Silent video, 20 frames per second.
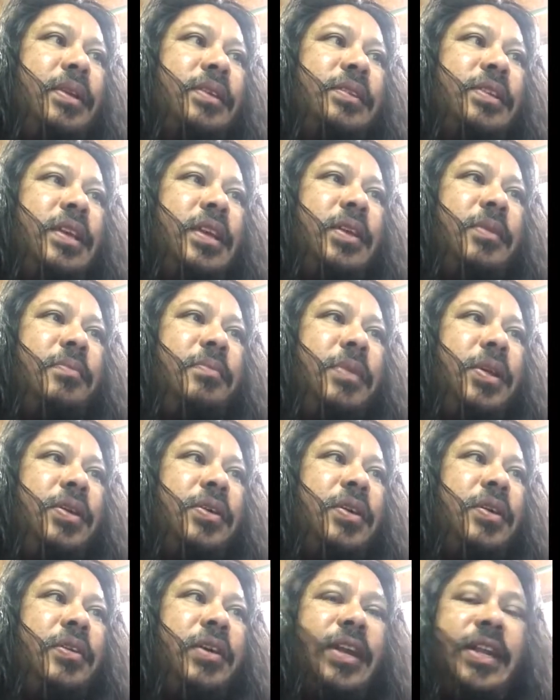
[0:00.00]
Is it
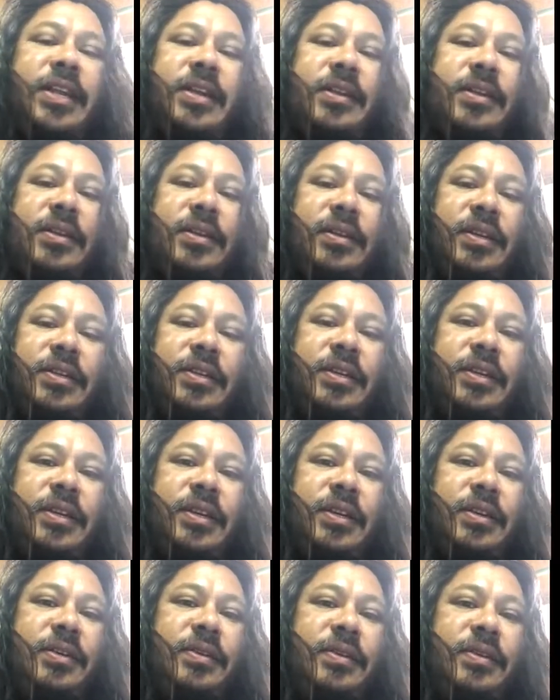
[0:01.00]
mute already? Can
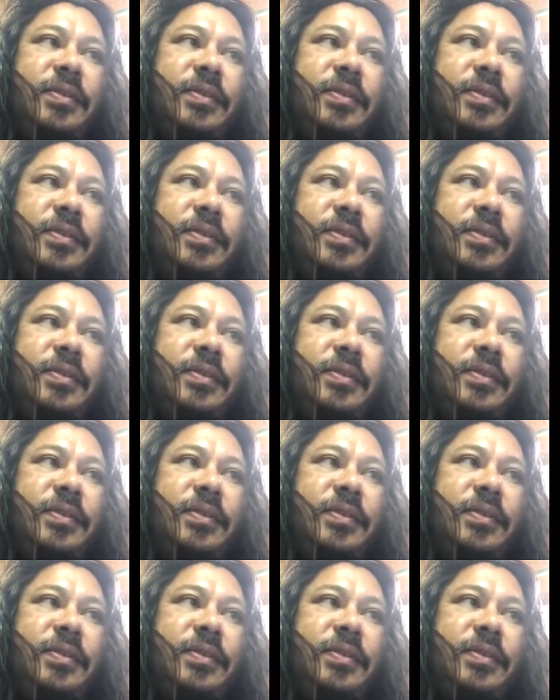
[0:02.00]
you hear it?